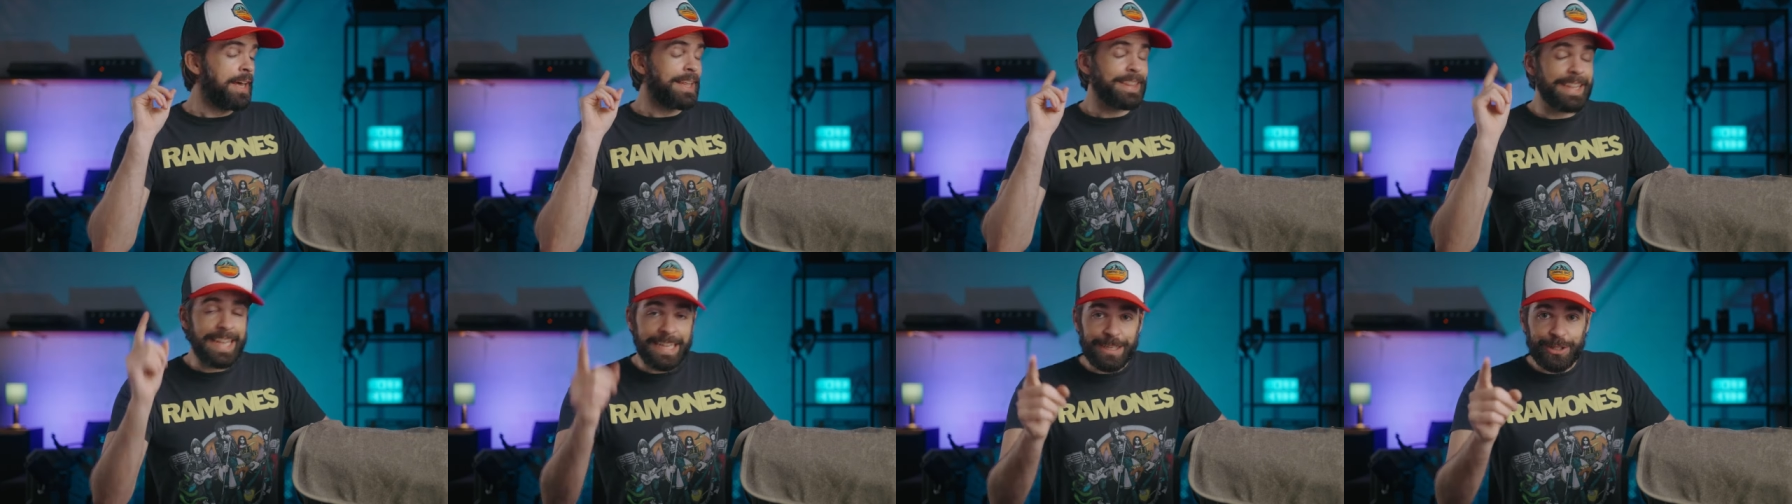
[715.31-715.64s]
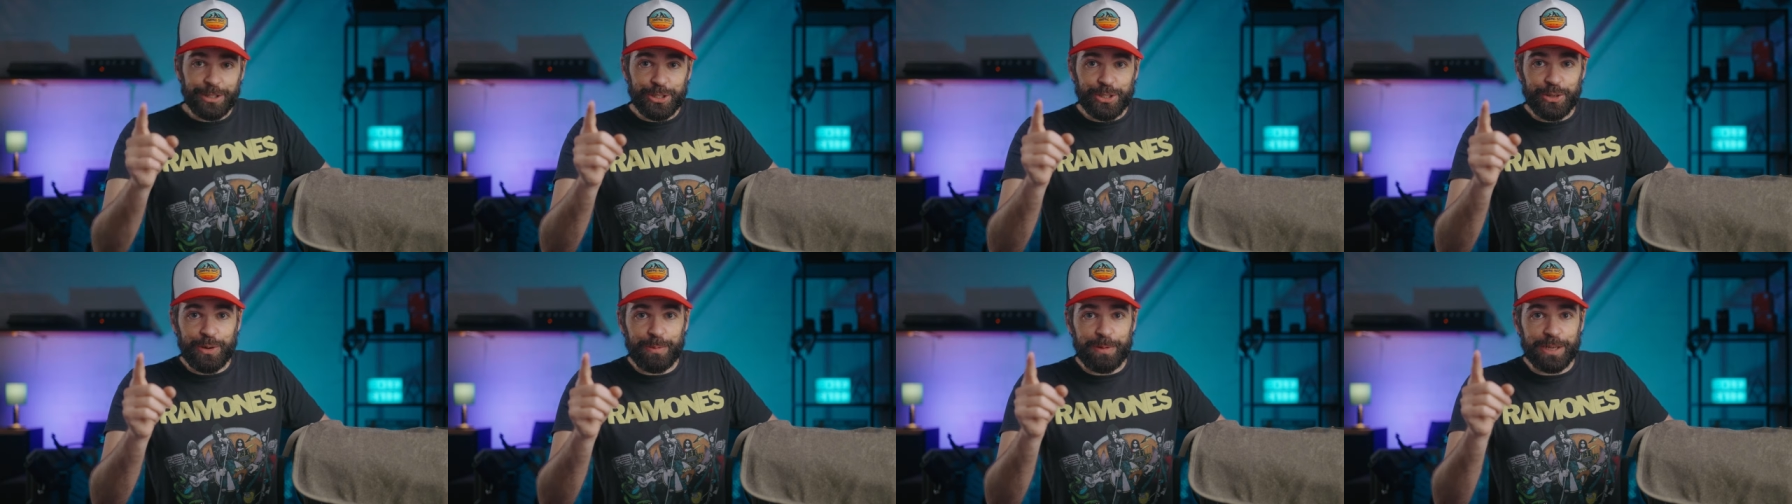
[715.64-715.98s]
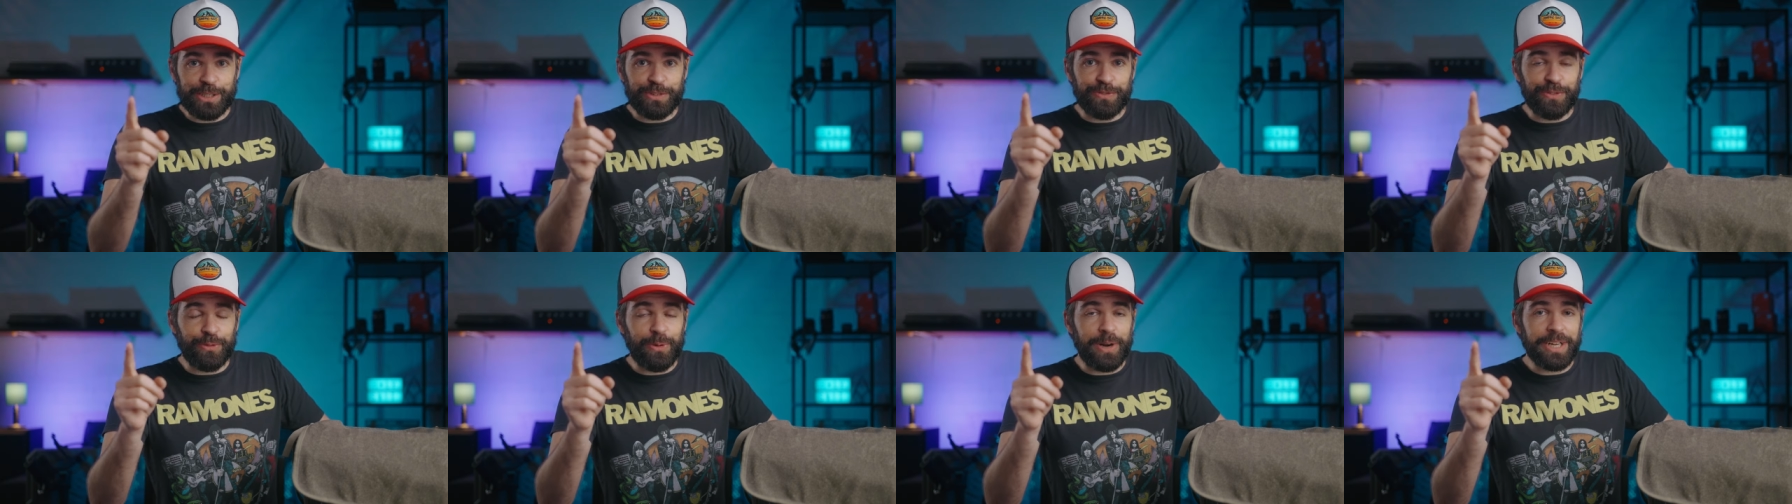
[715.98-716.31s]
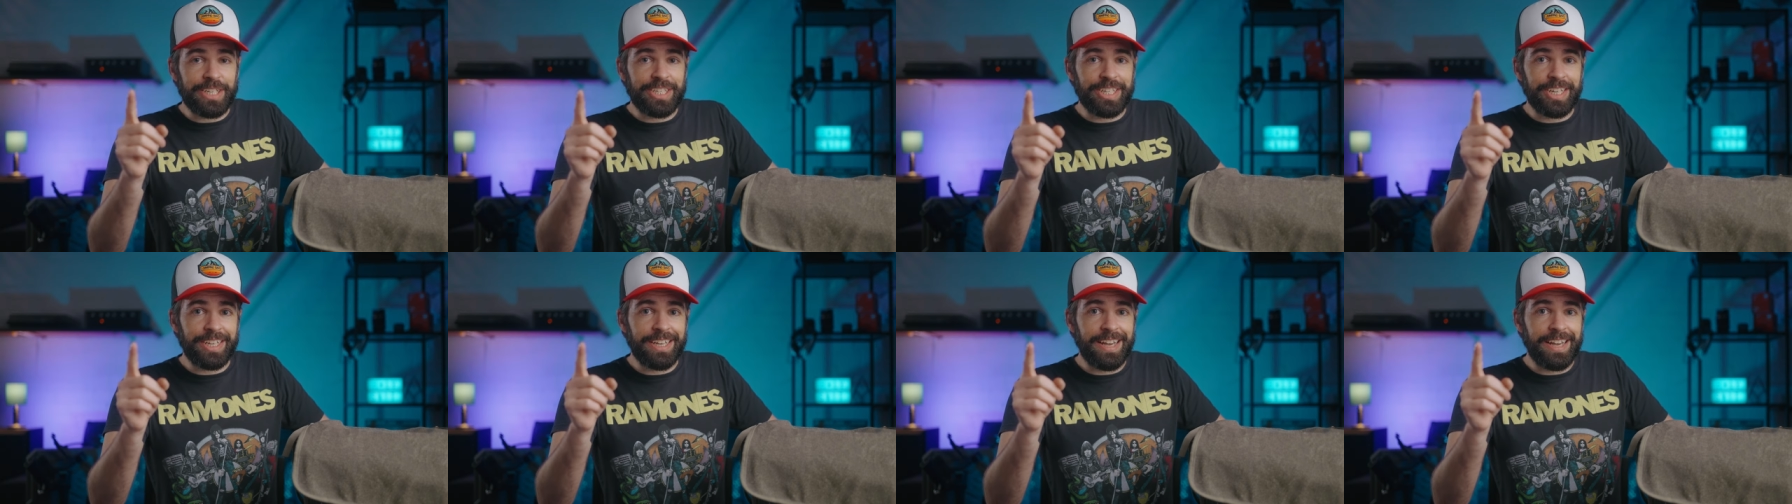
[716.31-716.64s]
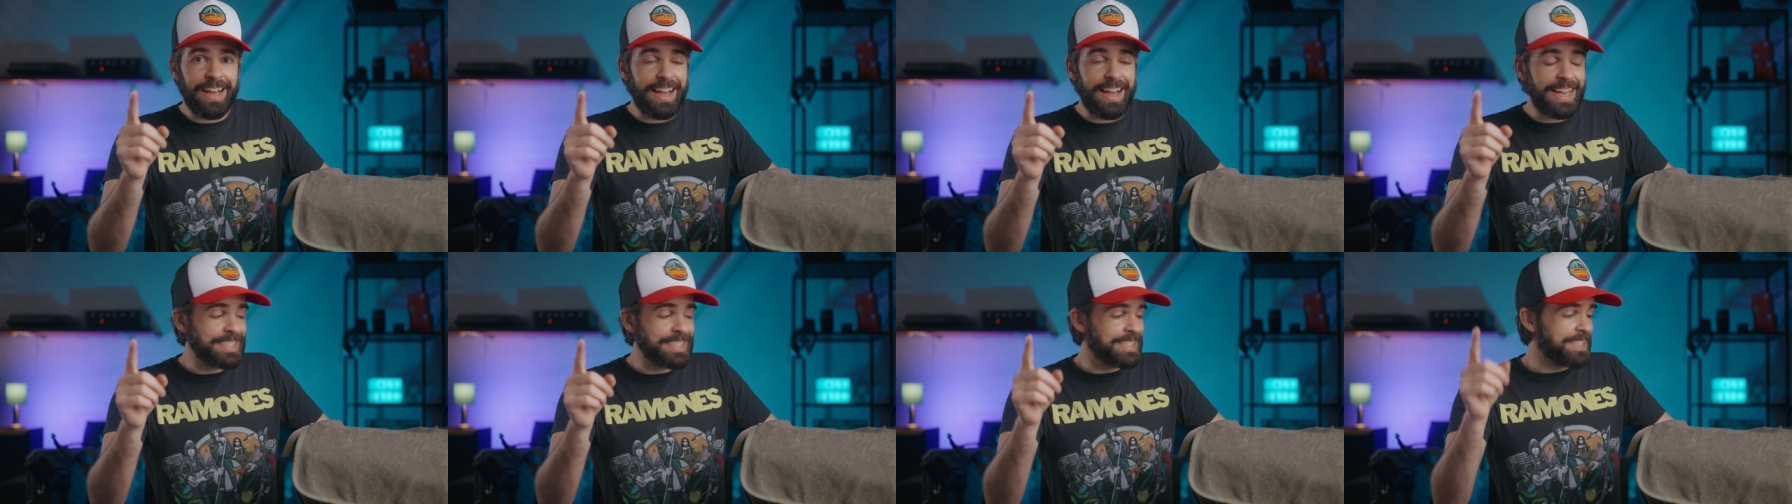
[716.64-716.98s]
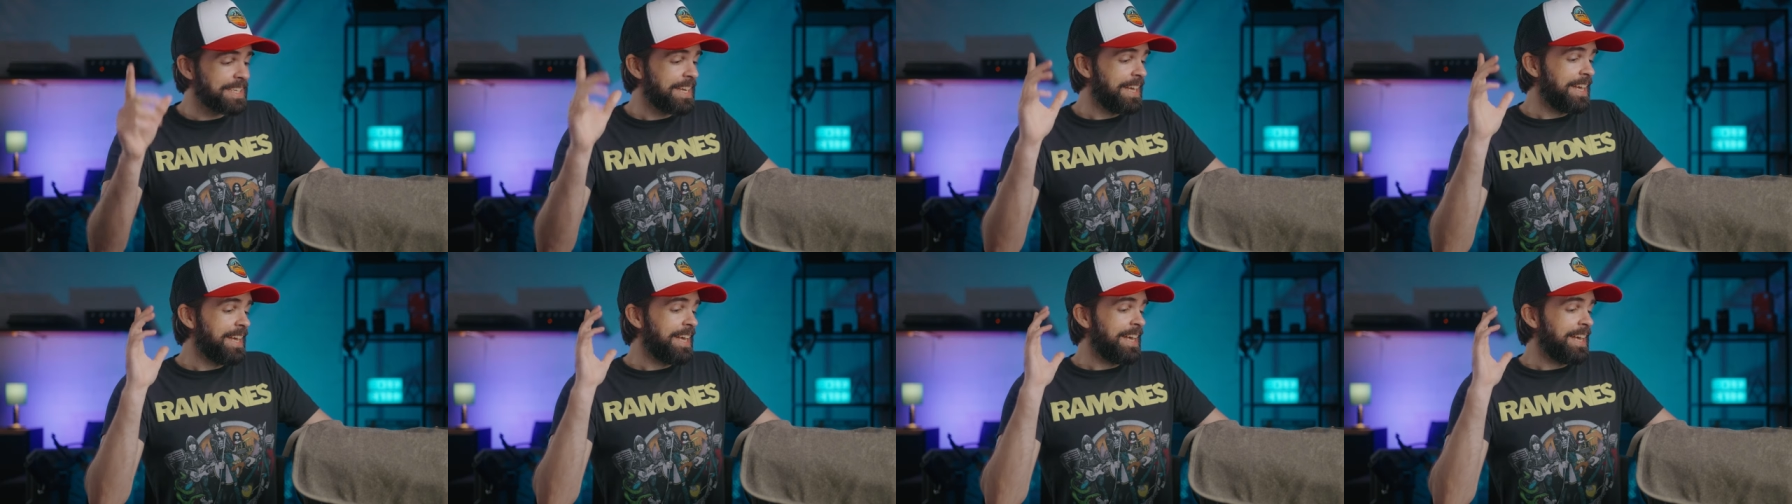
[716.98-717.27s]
Thank you so much for watching, guys.